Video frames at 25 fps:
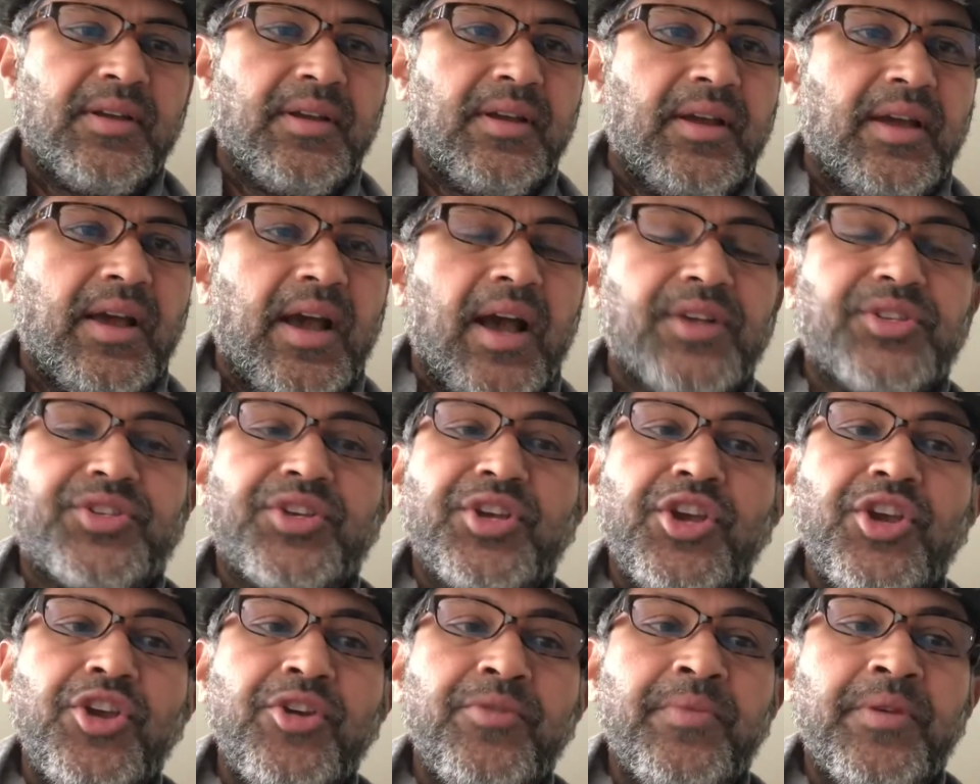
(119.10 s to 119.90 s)
As a
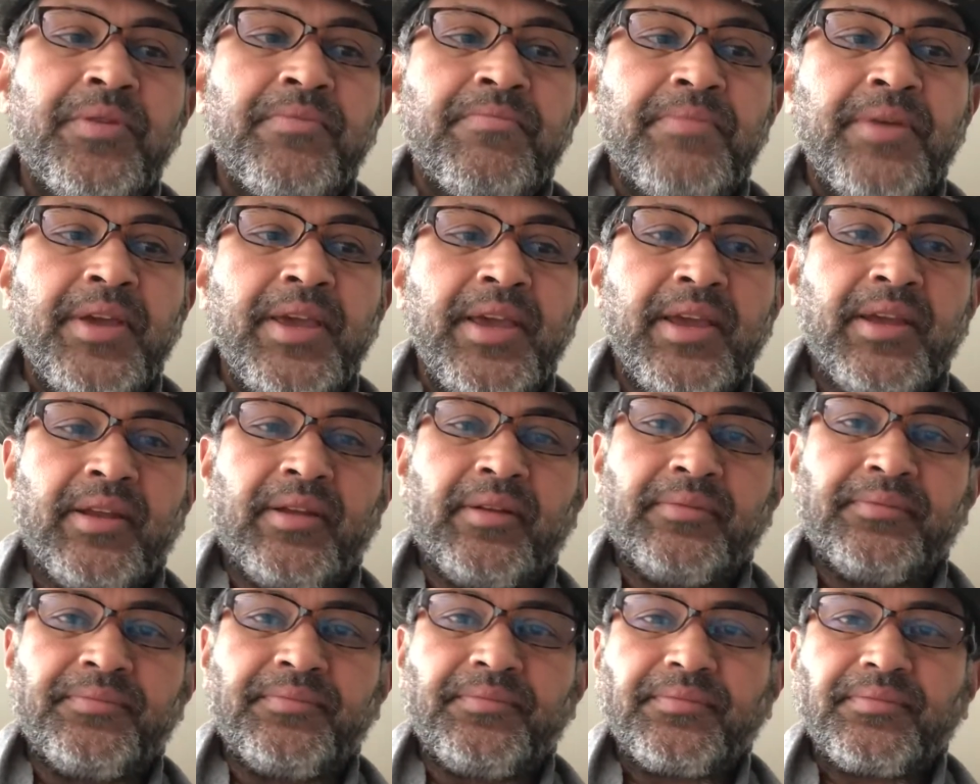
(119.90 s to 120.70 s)
human
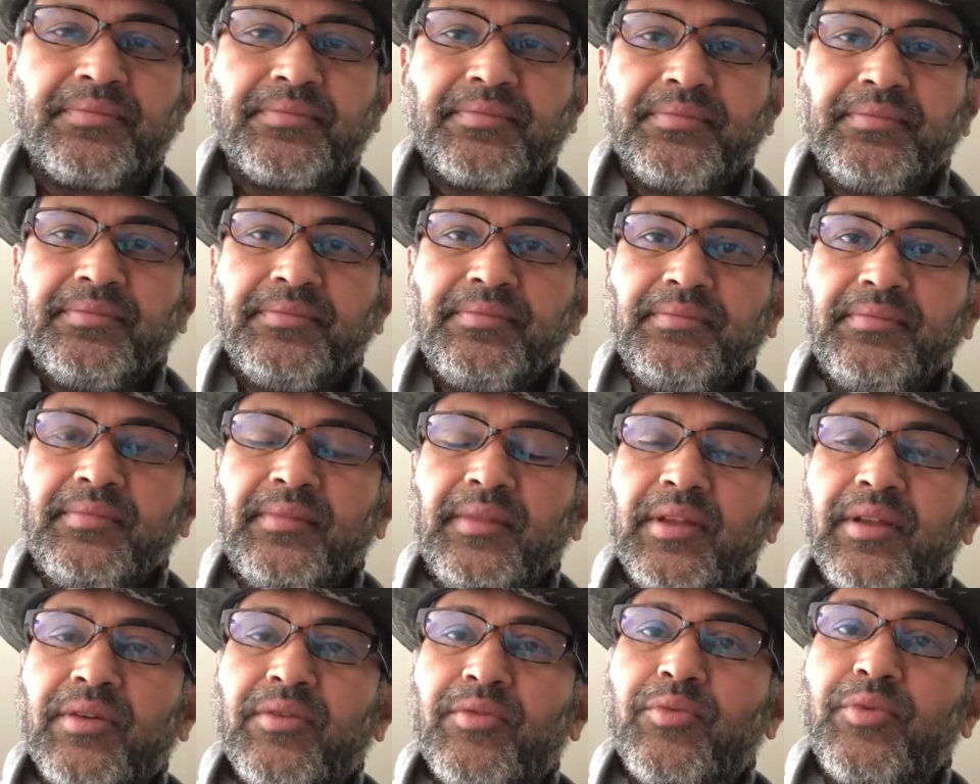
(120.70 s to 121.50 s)
being,
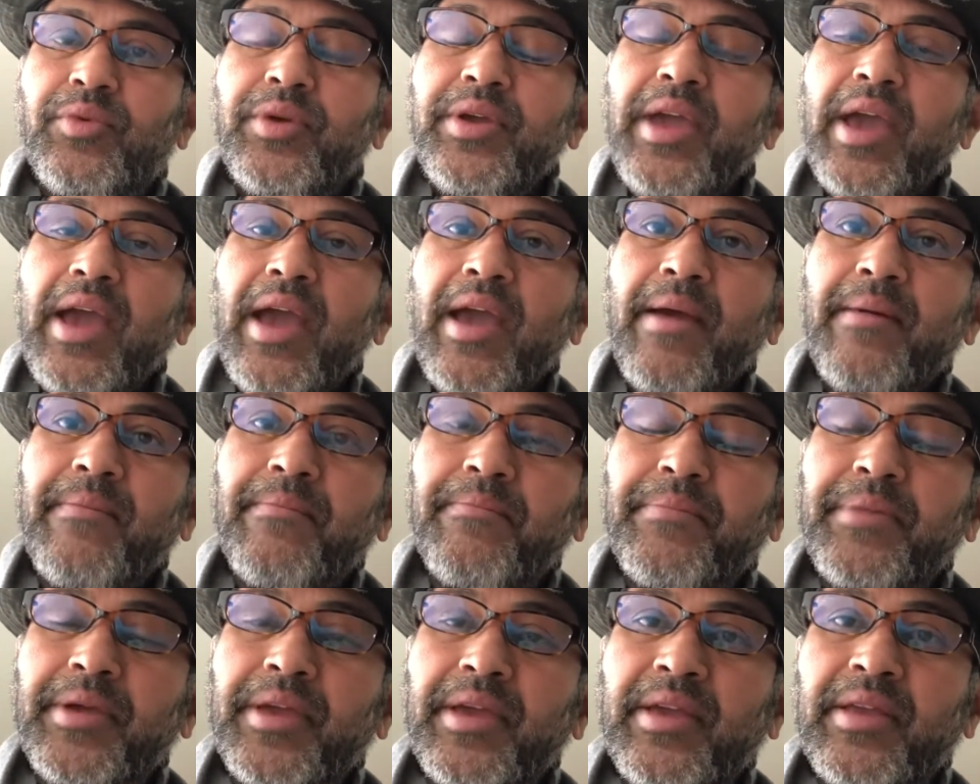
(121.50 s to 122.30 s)
we have
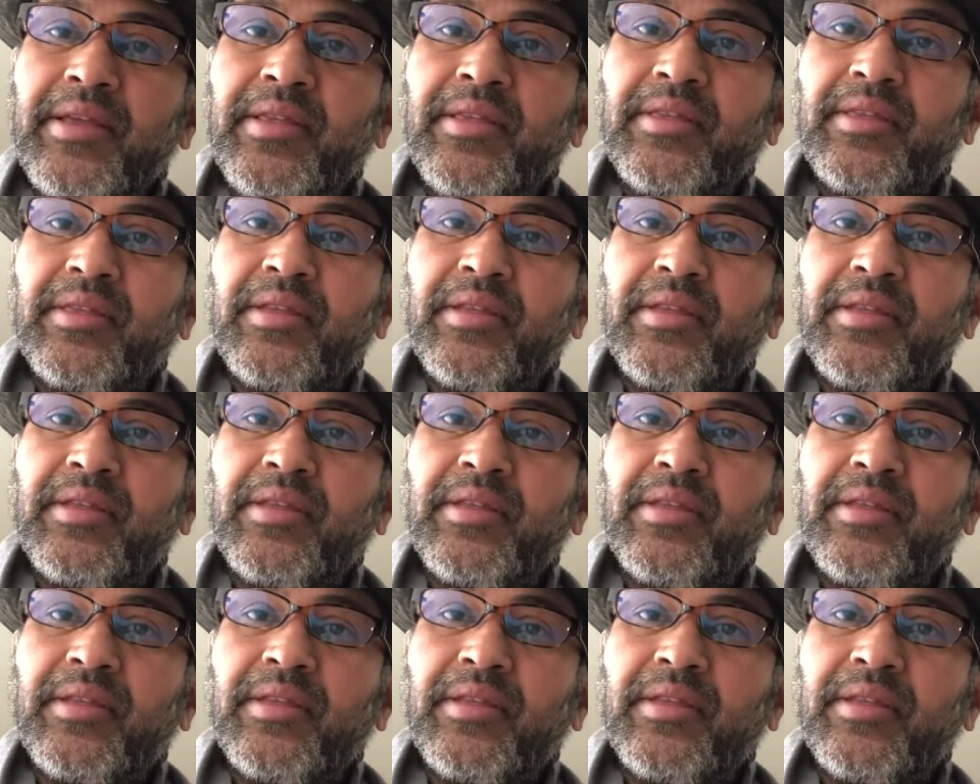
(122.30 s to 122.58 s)
been the